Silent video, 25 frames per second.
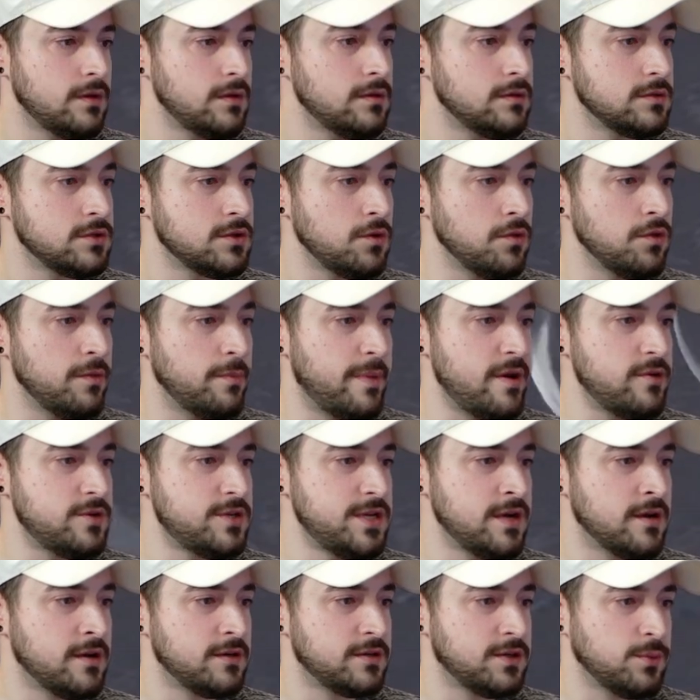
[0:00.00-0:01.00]
So the Bounty
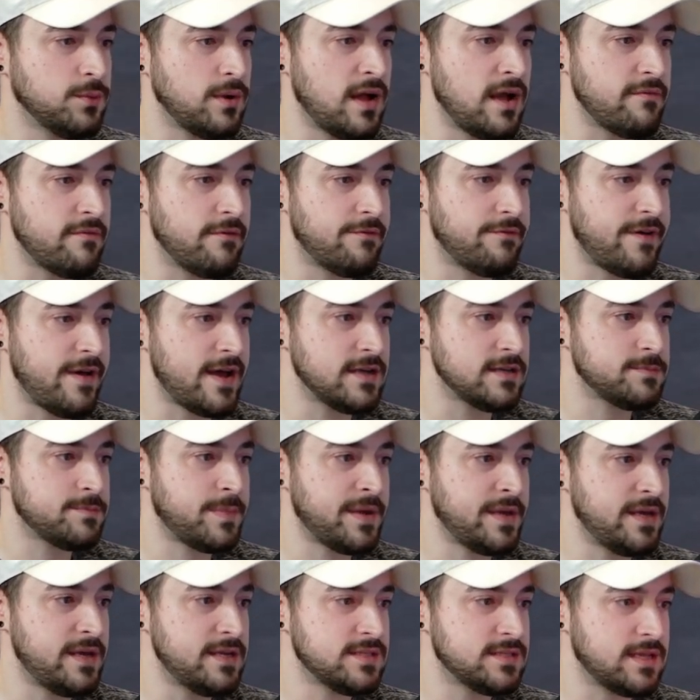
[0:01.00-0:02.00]
Hunter will have a
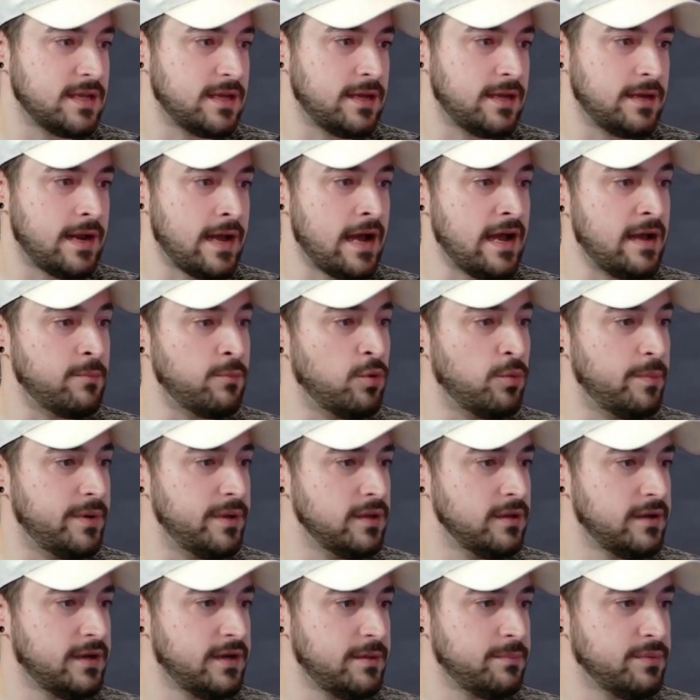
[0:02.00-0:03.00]
fast-paced and
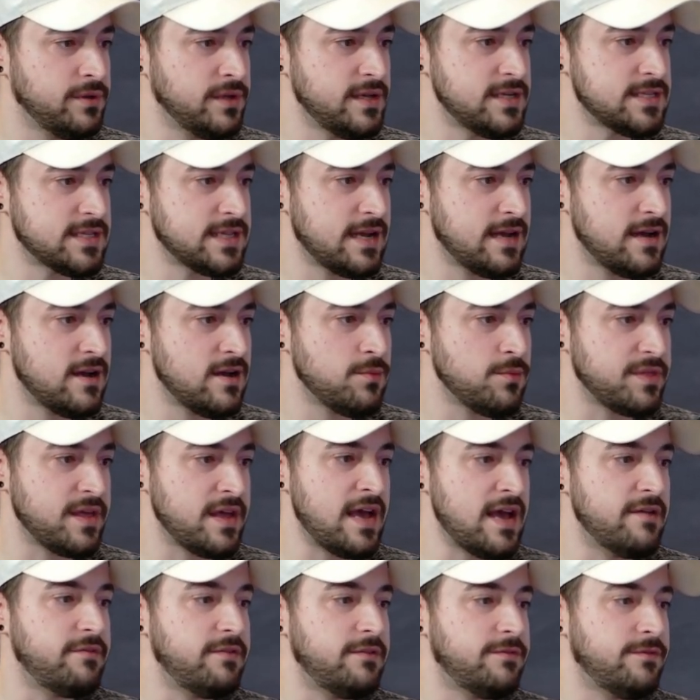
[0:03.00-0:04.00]
high-mobility playstyle with a
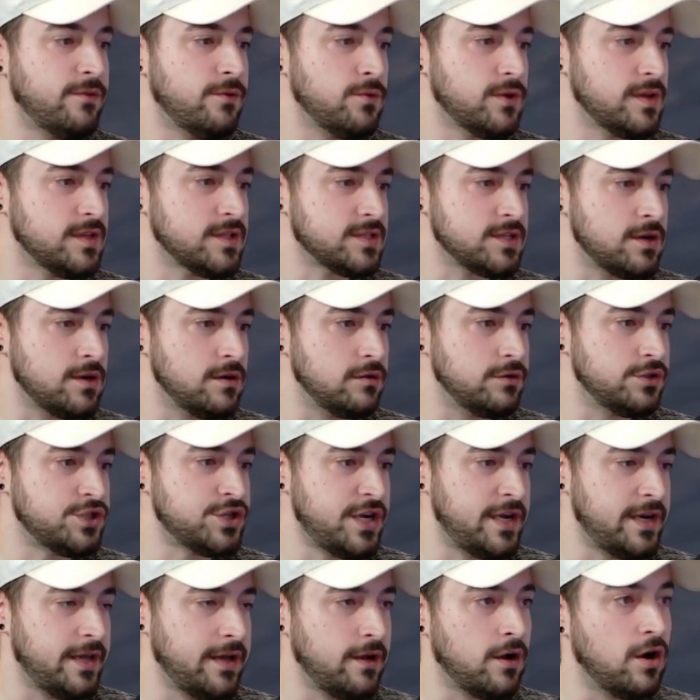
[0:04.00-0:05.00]
heavy focus on
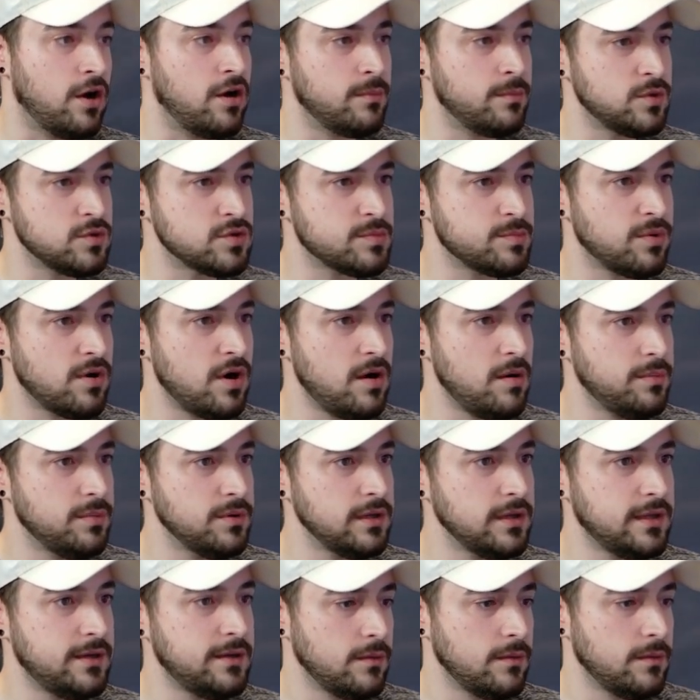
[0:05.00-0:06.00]
chaining combos
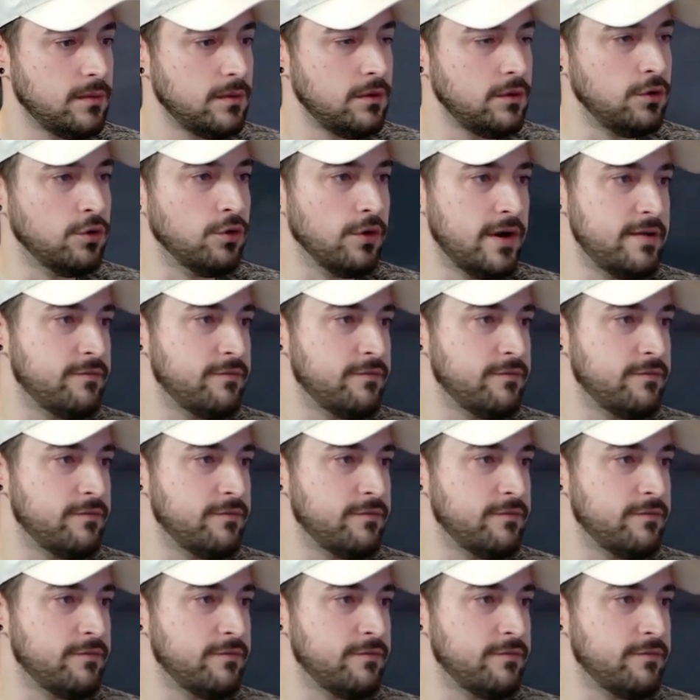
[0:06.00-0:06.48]
properly. Great for